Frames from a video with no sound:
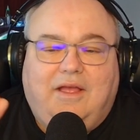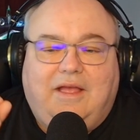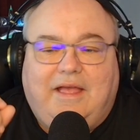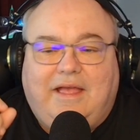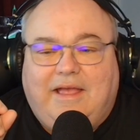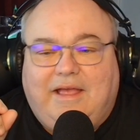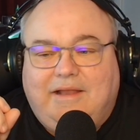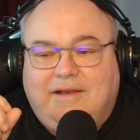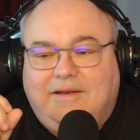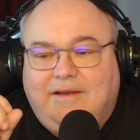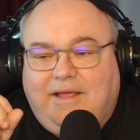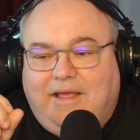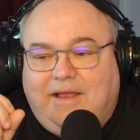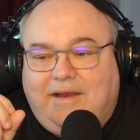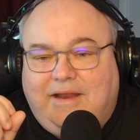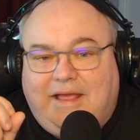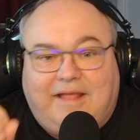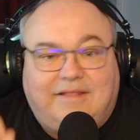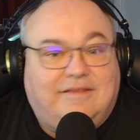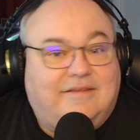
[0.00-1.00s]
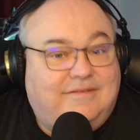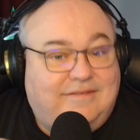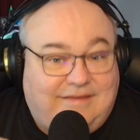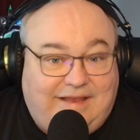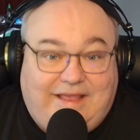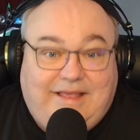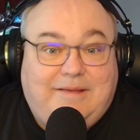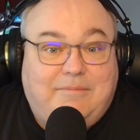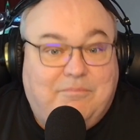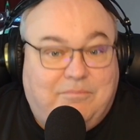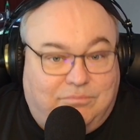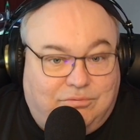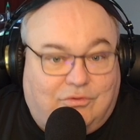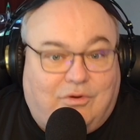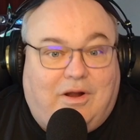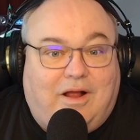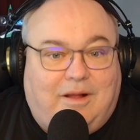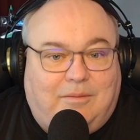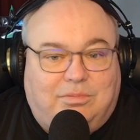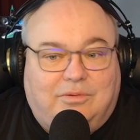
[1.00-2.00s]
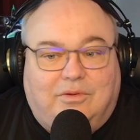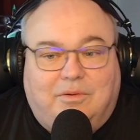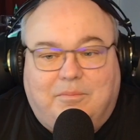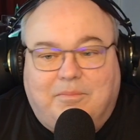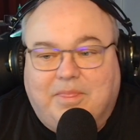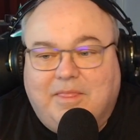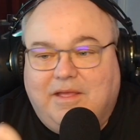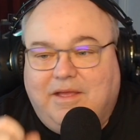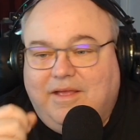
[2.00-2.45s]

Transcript: and had the same problem.